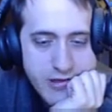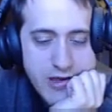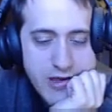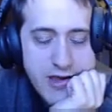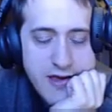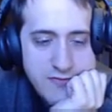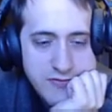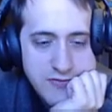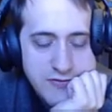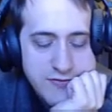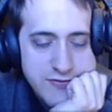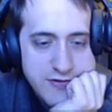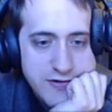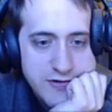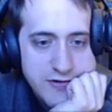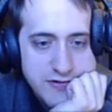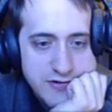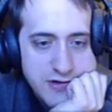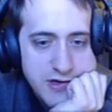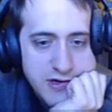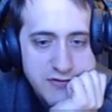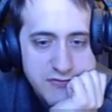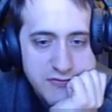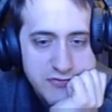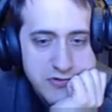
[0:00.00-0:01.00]
Haven't found
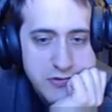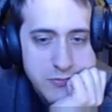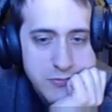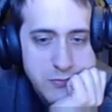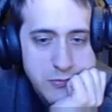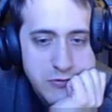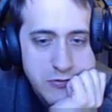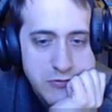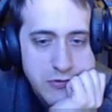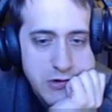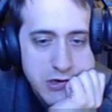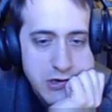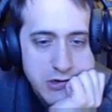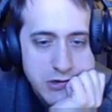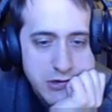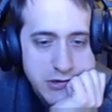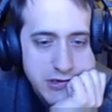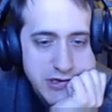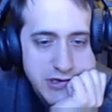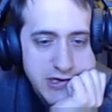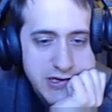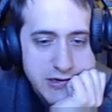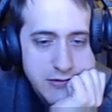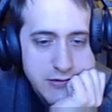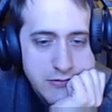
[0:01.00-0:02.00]
time for the Marauder
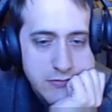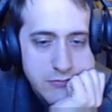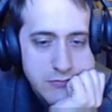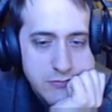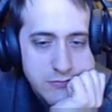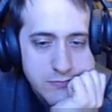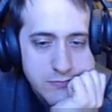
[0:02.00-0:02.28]
yet,